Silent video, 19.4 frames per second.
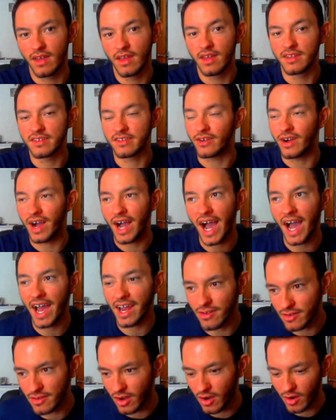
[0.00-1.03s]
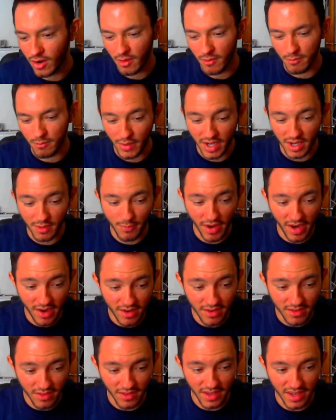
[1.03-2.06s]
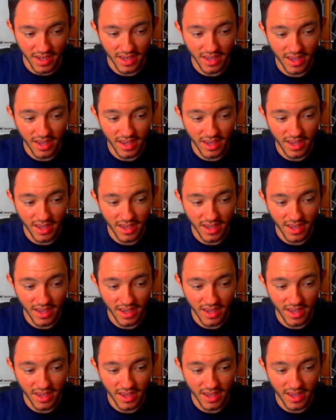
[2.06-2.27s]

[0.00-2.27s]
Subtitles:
So I don't know, but apparently,